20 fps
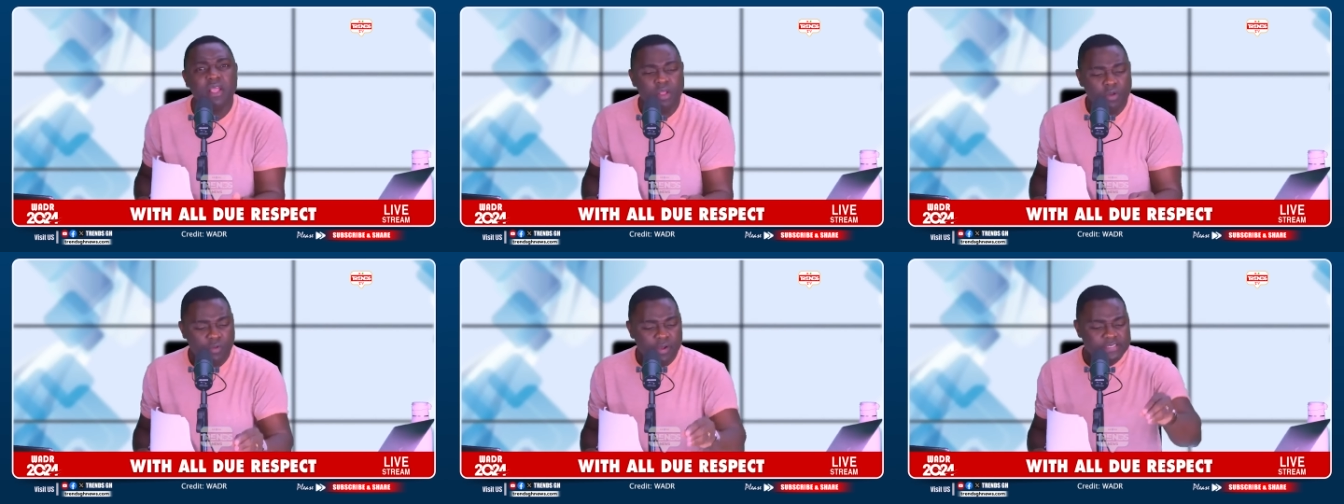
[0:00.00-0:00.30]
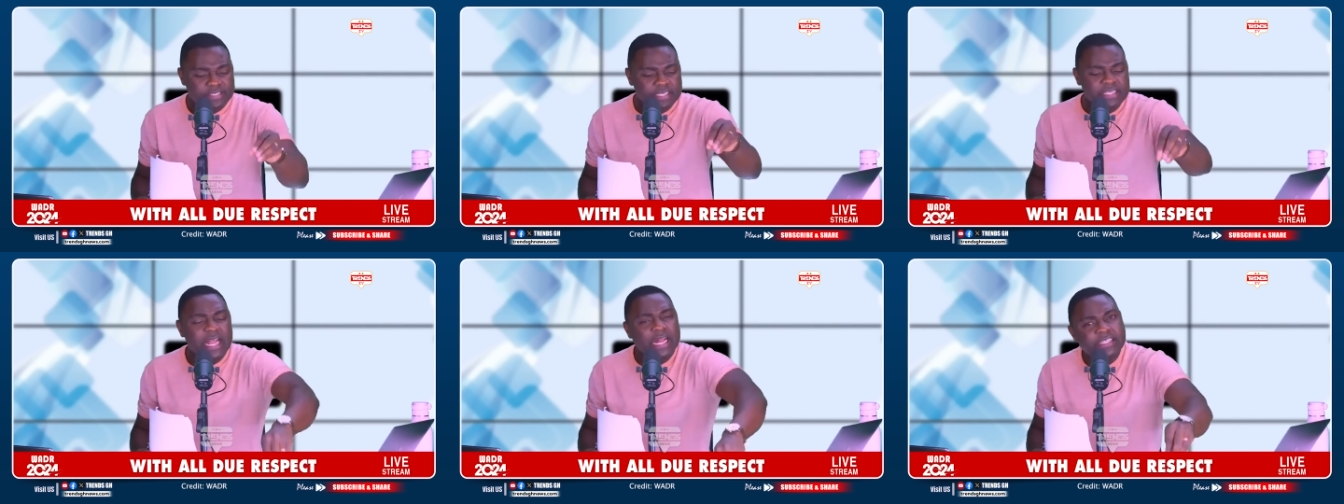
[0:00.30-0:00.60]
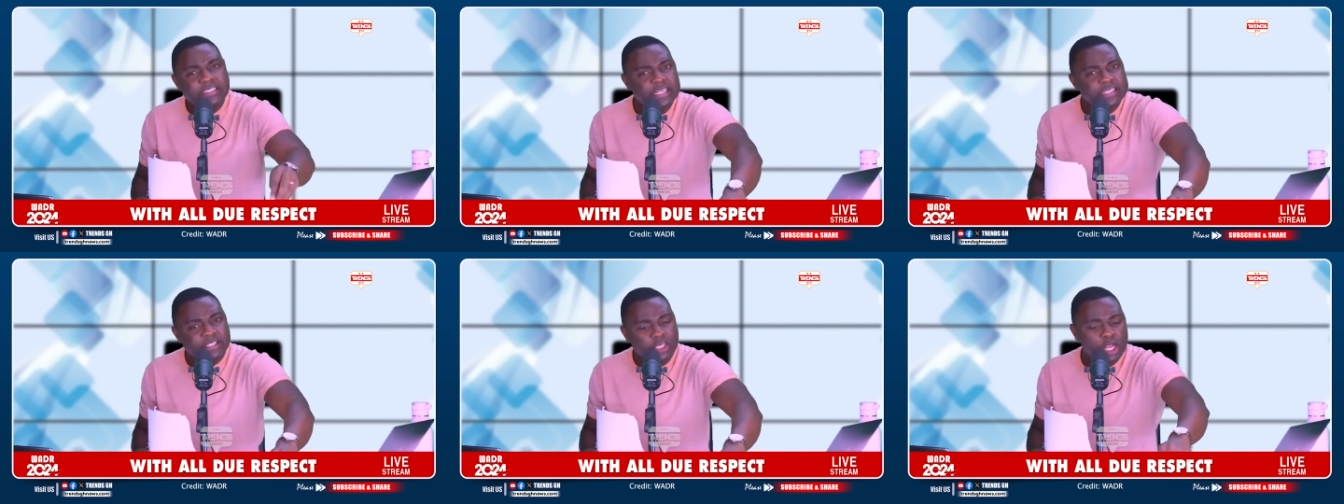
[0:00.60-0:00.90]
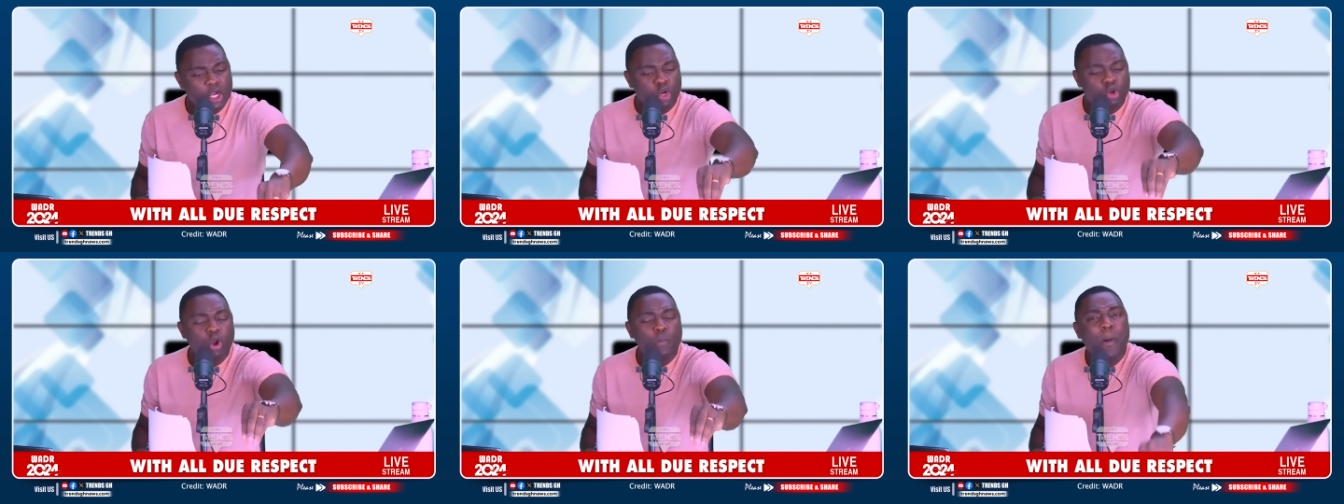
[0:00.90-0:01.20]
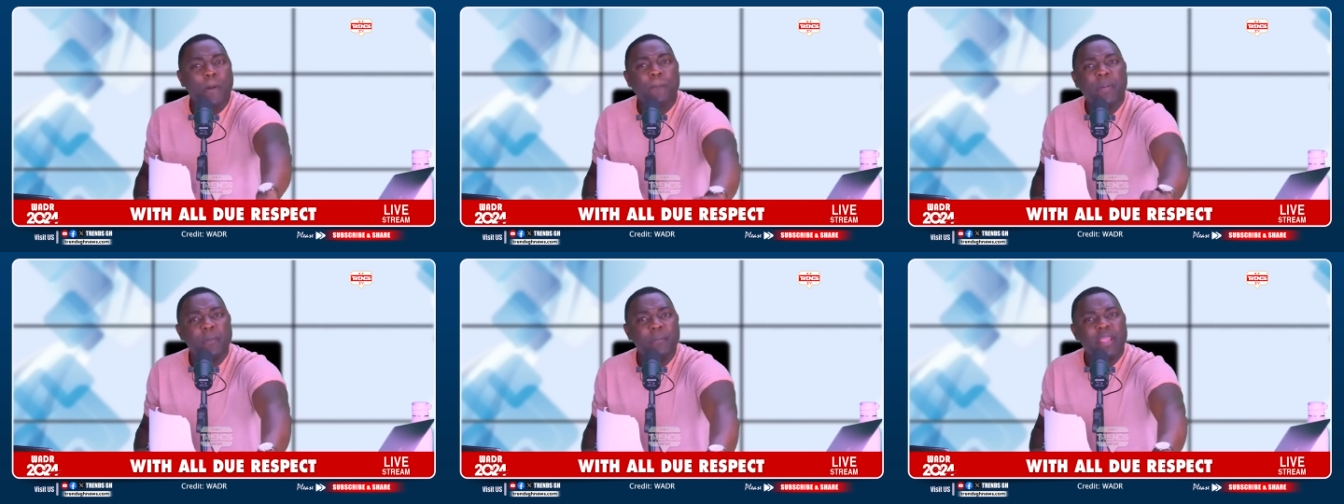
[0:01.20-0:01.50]
Kwasi Nyantakyi crew
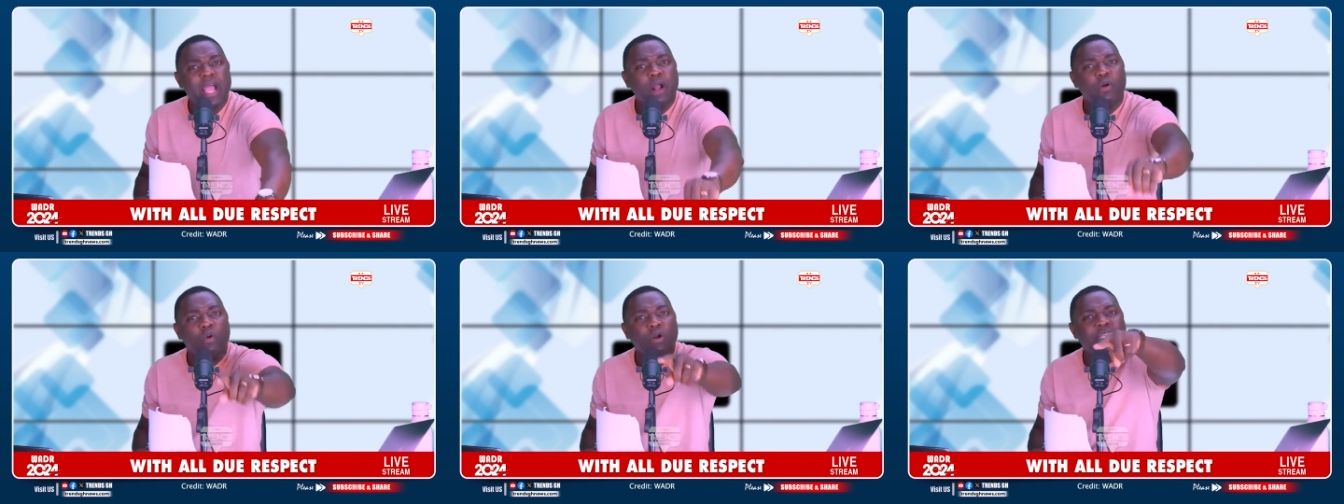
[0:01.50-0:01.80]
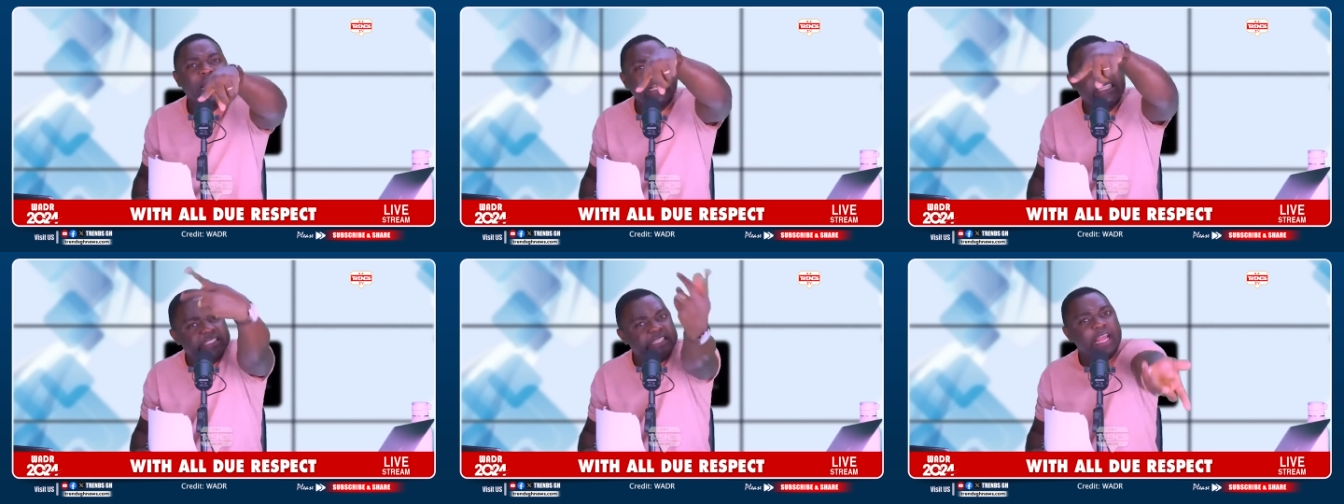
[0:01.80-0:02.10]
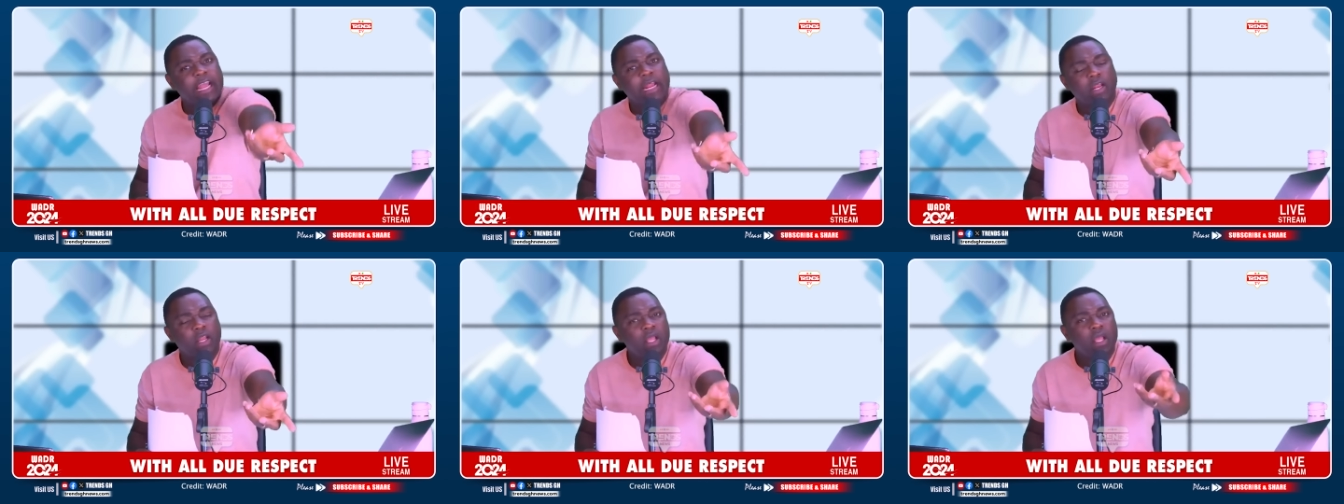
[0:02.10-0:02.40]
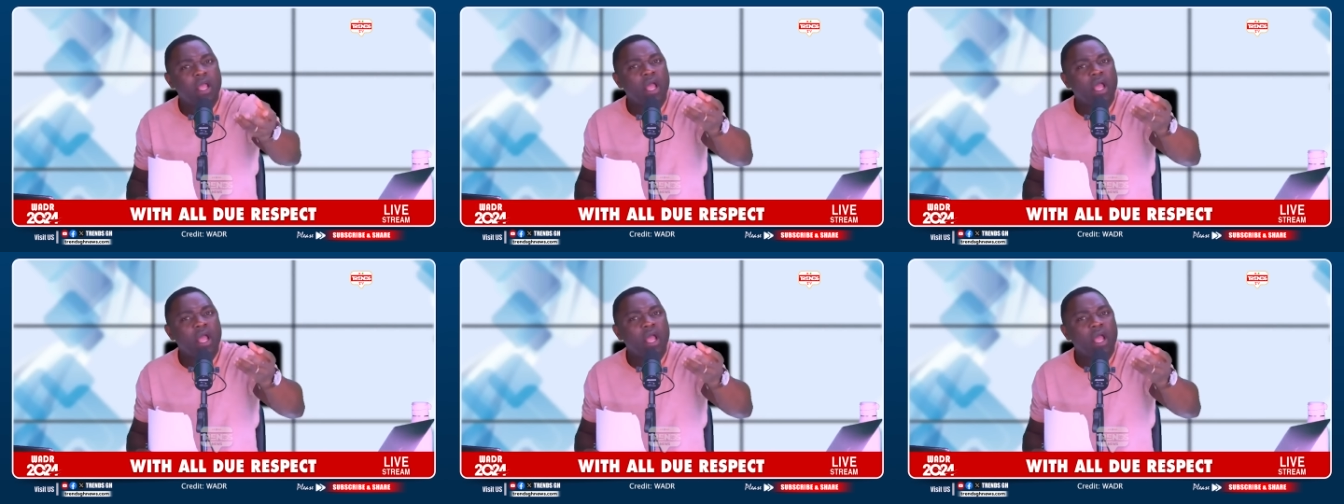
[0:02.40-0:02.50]
papa bi anko da jail